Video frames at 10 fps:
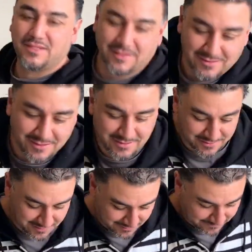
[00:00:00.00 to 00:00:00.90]
Agoura
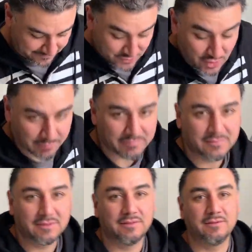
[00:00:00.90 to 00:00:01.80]
Auto Sounds
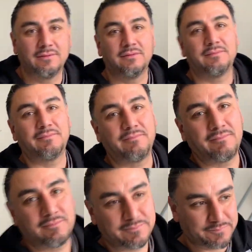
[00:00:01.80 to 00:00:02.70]
with Jaime
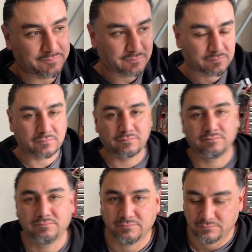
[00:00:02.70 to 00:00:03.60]
Palafox, and he's doing an